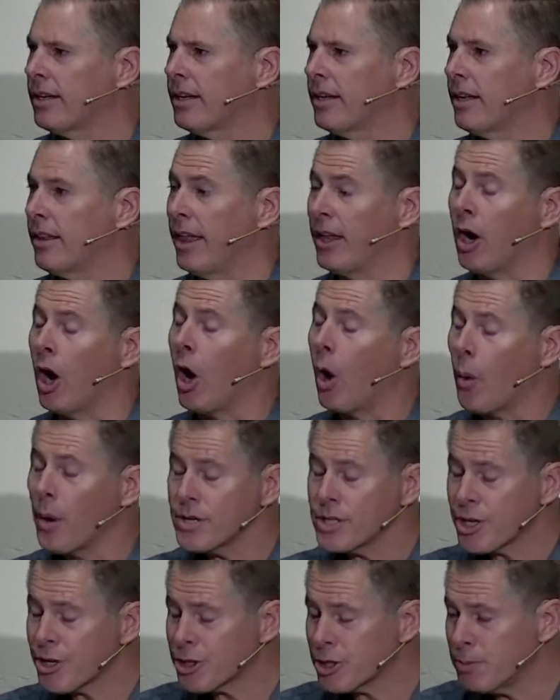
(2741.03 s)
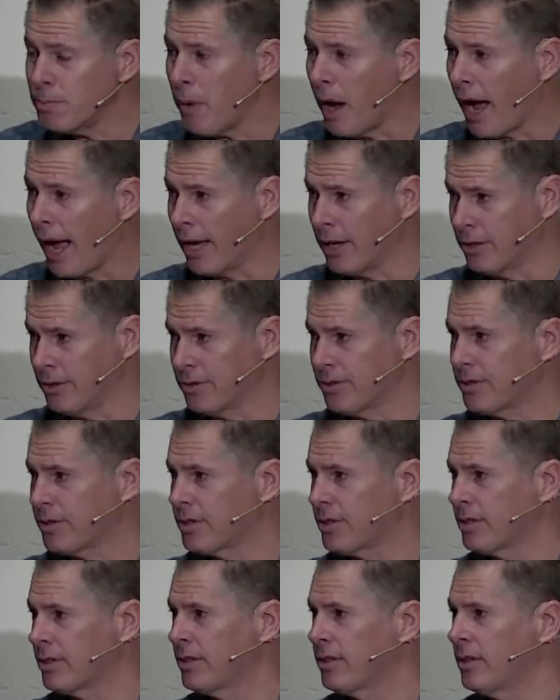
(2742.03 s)
that always smiles
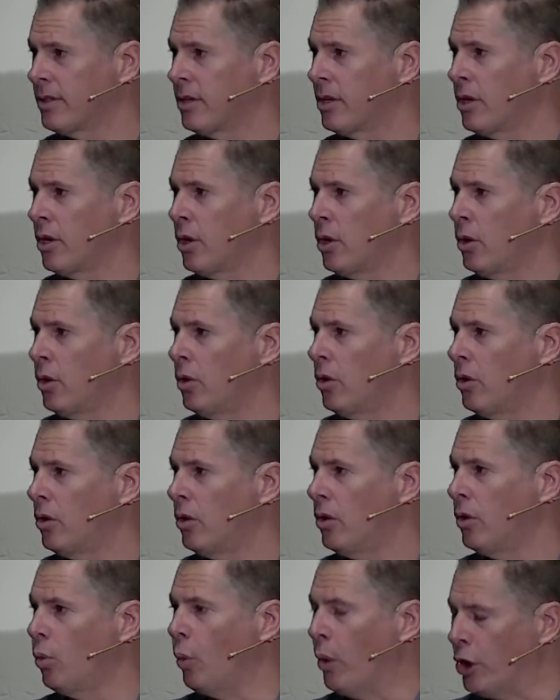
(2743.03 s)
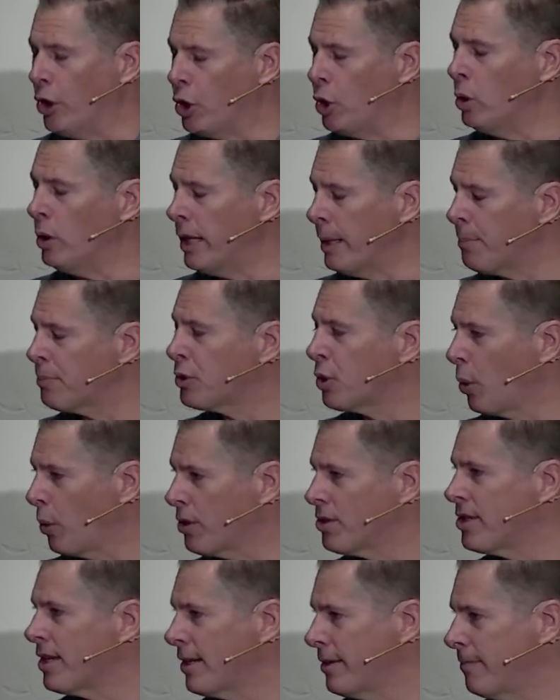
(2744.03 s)
when you limp towards
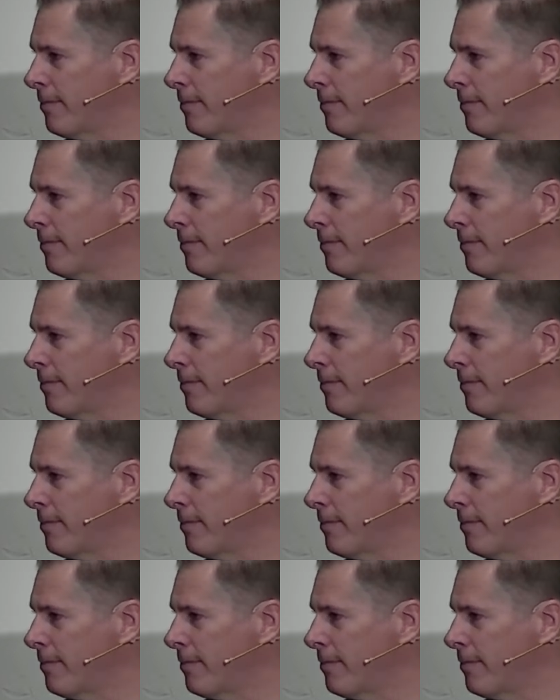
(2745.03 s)
it.